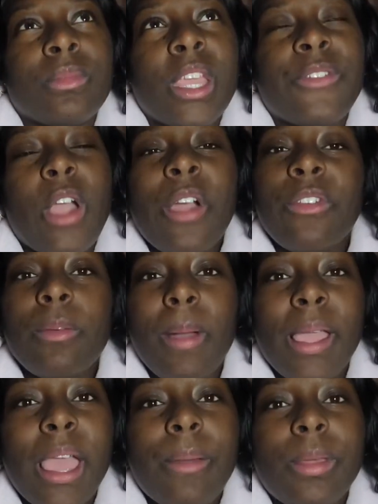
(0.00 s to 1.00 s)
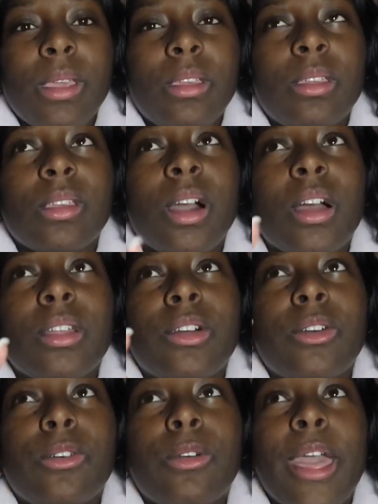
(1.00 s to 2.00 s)
If y'all from Miami, y'all
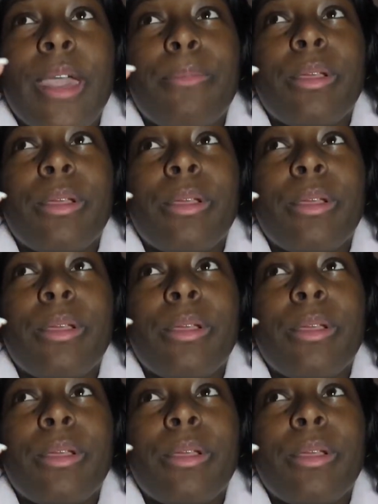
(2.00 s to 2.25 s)
know at